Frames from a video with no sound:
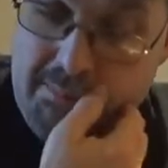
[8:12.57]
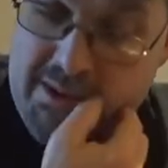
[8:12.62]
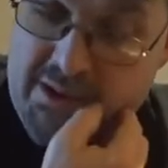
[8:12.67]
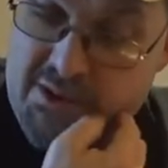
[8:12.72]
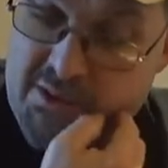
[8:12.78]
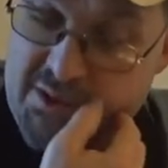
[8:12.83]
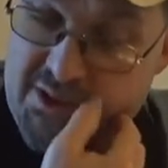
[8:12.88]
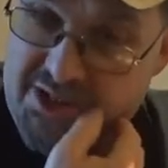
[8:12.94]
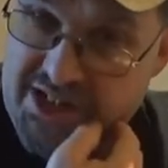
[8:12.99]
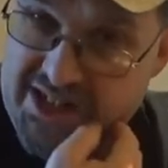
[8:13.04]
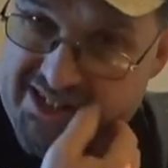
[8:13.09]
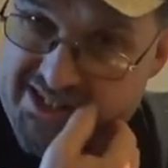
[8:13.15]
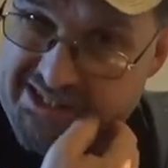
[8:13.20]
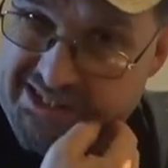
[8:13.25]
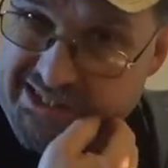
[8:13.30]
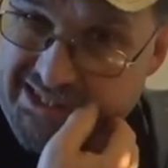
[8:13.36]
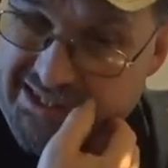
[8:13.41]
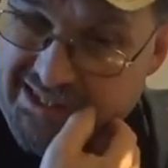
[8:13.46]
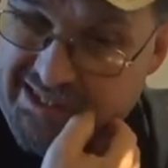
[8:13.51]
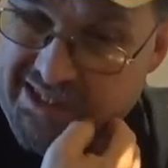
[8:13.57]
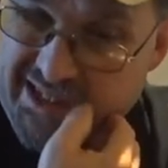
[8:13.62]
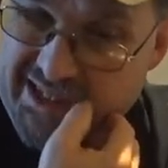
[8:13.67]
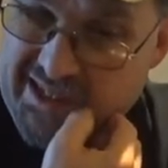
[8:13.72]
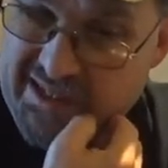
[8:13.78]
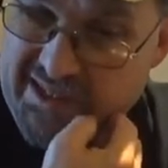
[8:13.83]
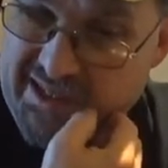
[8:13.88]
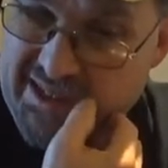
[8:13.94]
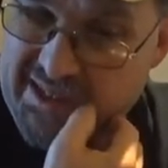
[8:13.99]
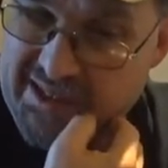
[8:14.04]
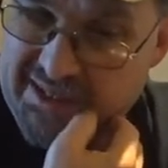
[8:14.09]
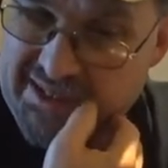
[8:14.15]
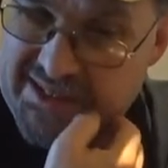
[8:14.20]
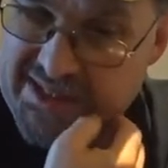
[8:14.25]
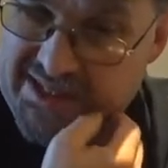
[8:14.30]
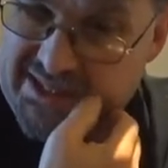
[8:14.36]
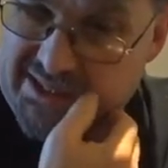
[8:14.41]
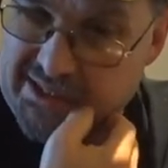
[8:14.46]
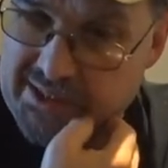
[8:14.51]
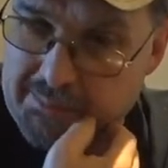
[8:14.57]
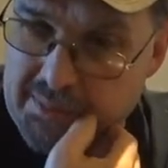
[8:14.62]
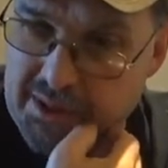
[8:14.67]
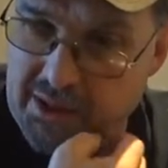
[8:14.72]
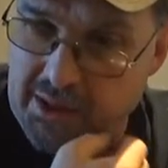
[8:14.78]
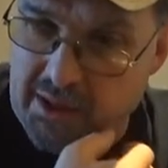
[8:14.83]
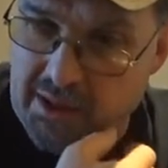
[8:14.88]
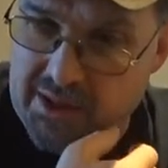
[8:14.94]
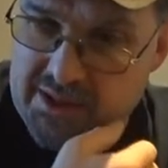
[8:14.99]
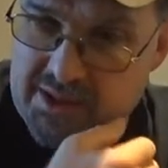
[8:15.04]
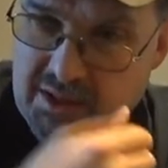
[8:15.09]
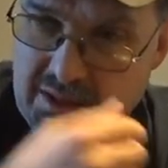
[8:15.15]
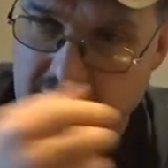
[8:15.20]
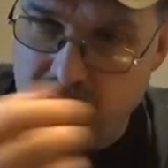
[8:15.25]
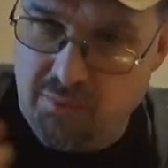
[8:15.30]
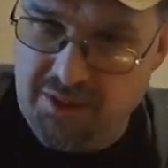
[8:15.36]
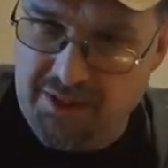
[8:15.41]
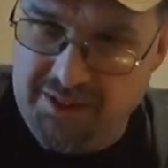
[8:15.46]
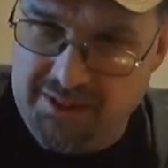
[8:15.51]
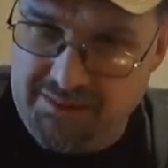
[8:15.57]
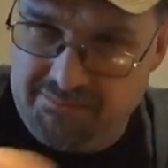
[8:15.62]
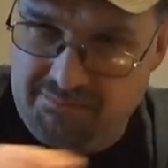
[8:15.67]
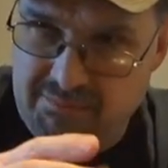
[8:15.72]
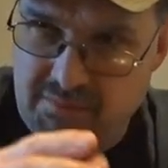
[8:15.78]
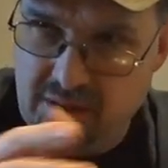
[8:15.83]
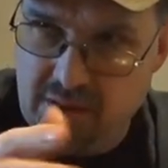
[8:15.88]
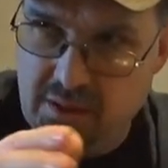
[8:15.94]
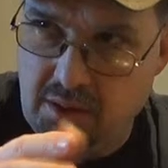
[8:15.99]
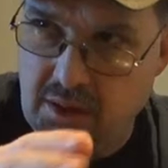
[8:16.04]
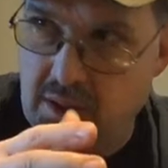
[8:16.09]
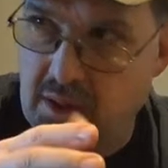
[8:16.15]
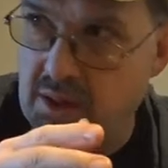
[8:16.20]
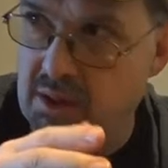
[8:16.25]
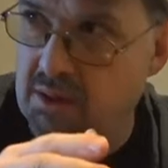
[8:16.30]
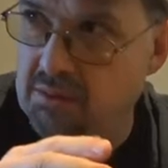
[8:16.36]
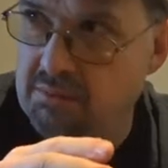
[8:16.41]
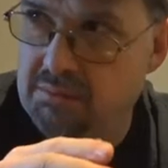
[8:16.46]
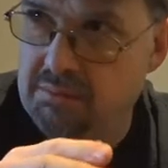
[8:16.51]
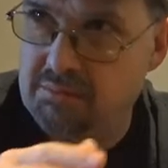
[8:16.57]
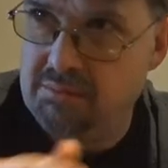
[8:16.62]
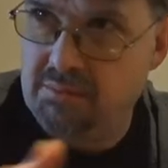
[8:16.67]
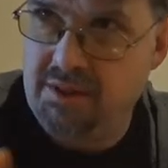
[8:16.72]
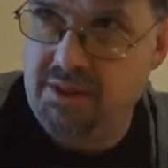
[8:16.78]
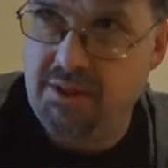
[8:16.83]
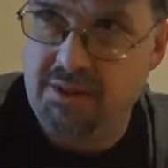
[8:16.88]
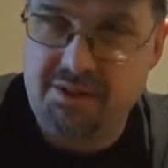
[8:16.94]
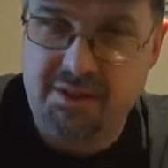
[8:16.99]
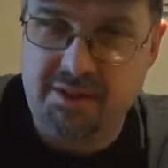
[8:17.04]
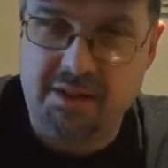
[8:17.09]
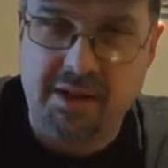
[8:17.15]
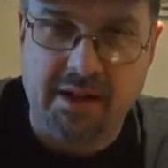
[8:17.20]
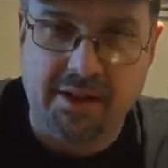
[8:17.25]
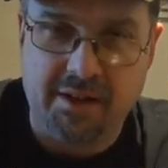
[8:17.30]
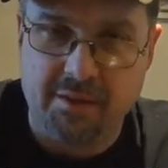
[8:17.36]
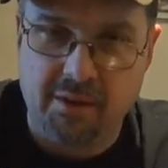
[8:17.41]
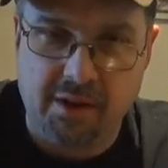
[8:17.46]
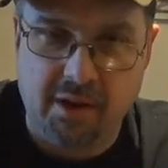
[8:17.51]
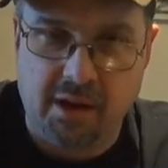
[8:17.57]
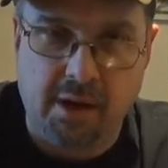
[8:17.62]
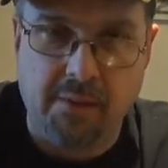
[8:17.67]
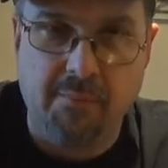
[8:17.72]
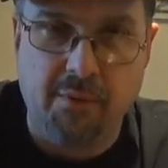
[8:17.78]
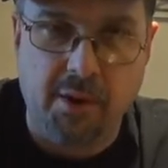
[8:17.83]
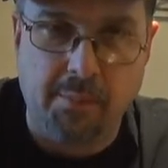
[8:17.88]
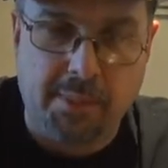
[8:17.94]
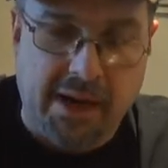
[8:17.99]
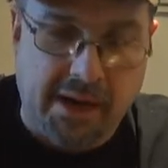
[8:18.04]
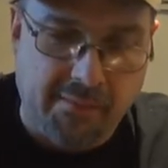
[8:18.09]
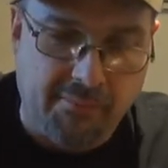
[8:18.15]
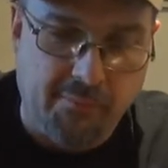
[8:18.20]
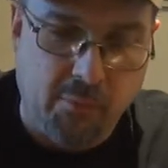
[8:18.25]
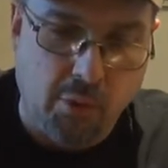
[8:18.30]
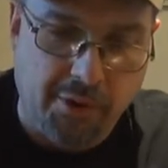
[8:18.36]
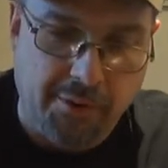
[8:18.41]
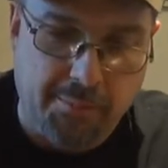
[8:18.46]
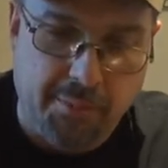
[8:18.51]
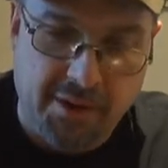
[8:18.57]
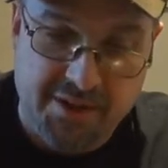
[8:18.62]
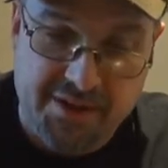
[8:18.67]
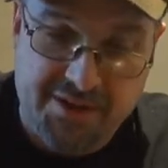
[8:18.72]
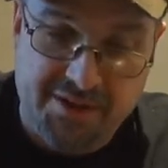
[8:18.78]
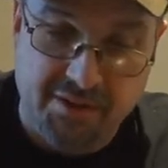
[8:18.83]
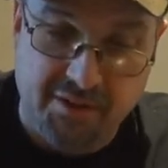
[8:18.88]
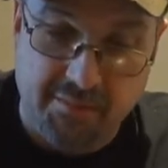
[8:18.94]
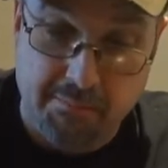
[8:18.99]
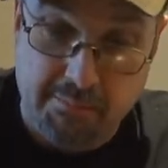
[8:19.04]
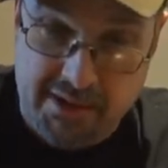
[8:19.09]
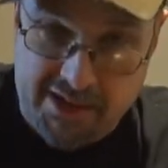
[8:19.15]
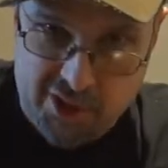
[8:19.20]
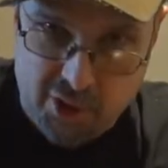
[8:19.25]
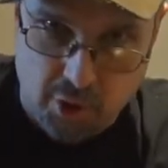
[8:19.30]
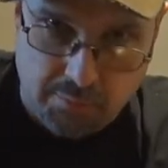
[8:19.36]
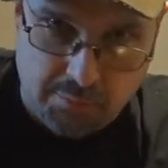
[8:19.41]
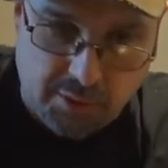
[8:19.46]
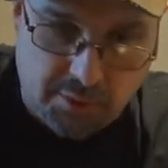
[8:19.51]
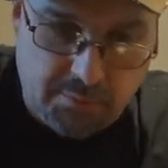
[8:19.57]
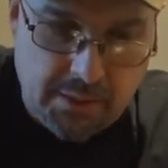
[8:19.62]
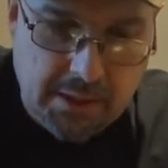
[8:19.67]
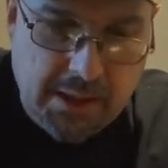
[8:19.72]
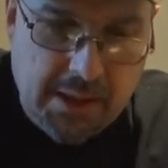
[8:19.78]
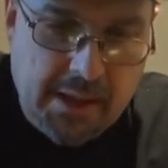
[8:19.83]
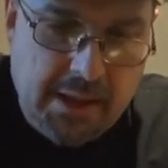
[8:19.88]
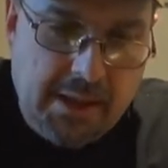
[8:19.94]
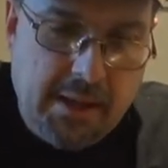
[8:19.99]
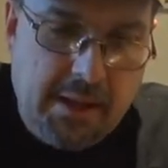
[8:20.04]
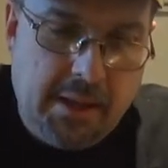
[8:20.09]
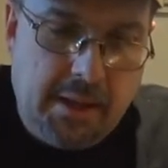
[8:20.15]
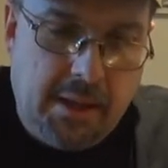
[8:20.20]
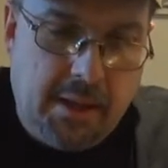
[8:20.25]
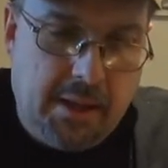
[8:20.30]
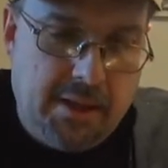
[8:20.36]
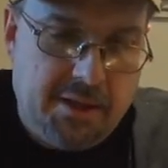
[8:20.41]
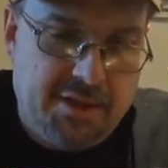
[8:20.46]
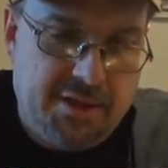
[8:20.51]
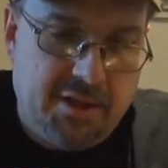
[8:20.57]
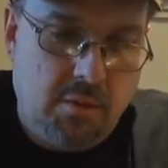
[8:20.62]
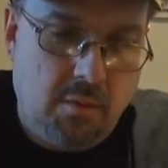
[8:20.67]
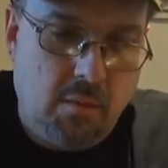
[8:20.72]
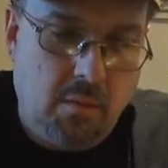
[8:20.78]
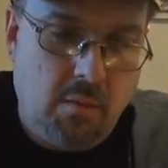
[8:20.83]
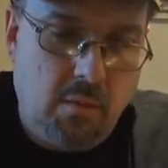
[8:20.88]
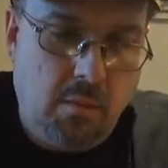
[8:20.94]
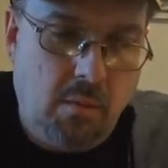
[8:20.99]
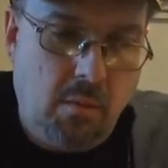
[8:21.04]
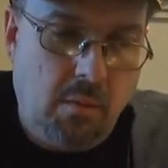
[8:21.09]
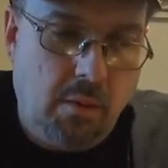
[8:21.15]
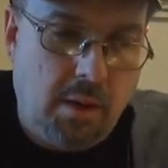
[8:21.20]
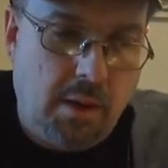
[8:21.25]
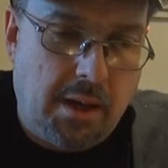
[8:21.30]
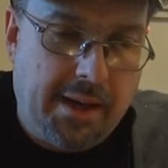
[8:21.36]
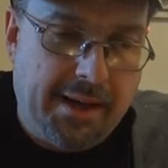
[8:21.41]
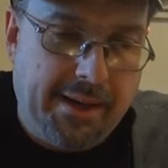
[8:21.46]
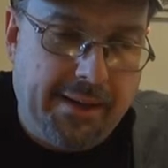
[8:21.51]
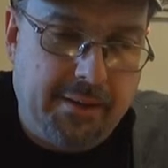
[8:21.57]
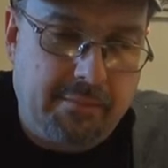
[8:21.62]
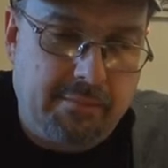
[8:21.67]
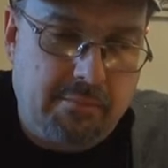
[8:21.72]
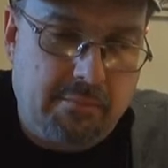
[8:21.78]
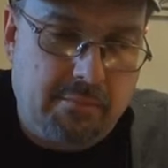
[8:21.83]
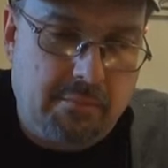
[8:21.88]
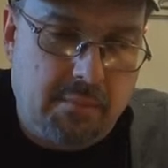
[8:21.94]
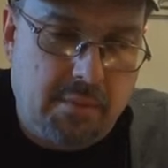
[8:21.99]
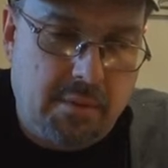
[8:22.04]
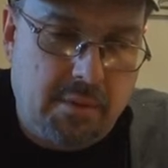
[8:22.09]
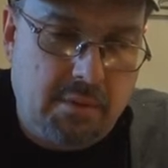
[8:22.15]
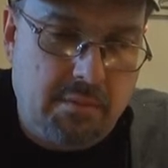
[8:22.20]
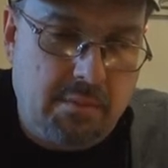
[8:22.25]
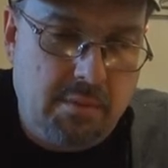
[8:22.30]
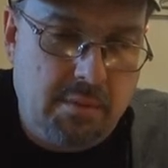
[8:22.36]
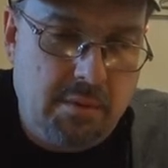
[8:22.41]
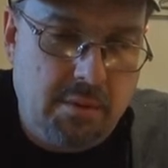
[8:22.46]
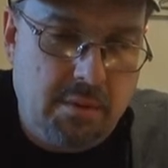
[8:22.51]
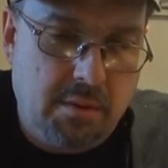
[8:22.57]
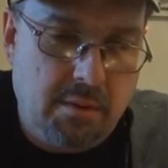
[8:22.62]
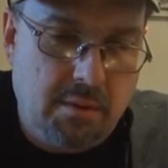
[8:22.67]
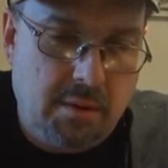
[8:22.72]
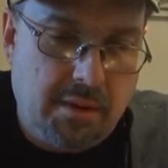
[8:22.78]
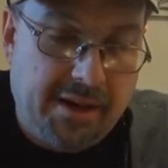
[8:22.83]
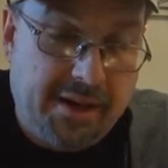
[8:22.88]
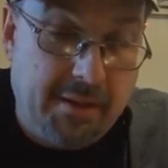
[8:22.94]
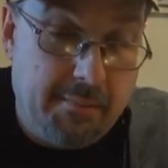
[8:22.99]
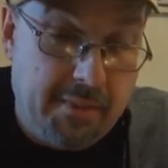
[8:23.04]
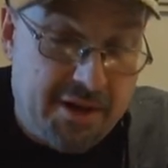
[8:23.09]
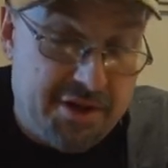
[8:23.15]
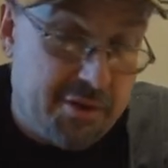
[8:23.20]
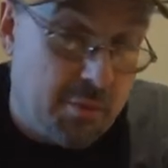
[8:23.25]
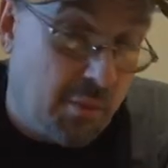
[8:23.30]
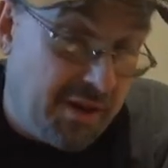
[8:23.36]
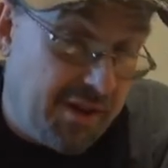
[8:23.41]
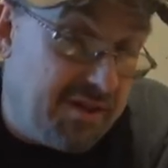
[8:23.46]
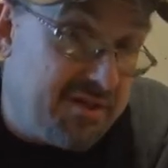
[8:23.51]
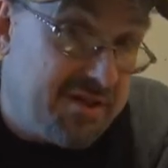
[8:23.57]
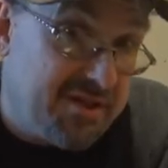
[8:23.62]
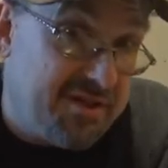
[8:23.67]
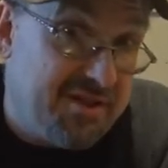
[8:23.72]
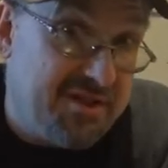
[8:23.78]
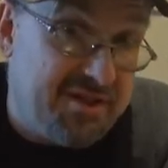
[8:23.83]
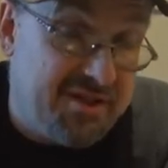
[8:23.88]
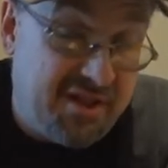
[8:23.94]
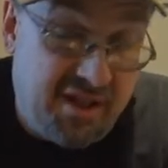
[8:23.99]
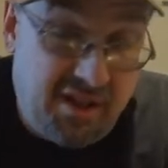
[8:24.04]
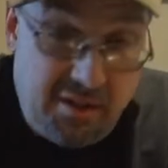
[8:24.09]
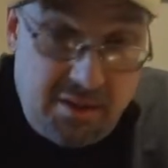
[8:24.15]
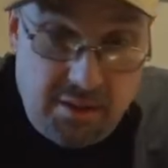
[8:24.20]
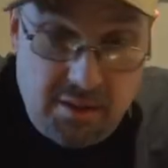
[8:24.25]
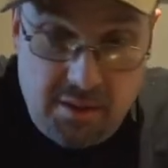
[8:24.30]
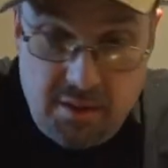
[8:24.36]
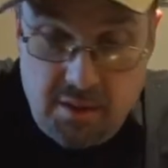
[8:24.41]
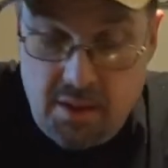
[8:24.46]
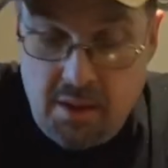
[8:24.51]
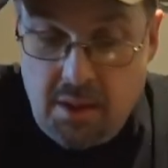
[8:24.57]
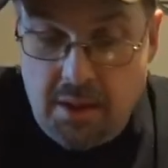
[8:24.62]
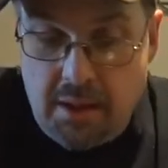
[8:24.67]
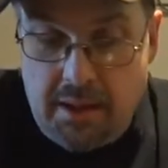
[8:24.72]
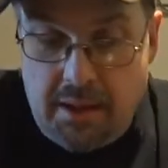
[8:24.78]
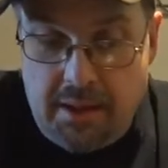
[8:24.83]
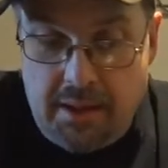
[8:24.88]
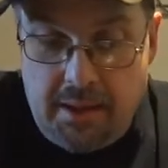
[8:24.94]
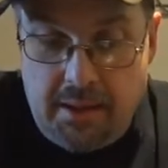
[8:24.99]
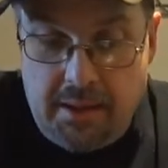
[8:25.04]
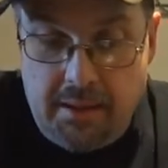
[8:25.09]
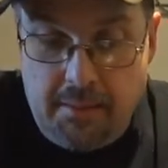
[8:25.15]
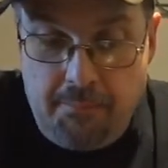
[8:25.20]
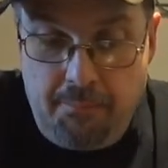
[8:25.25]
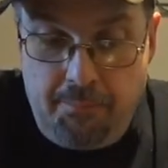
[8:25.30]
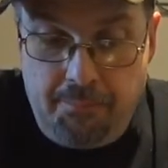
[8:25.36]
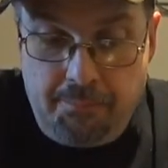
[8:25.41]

measures Tesla, and Tesla and milligauss aren't really, it's not like you're going to convert back and forth, but it's still measurable. So I can measure with it just to see. I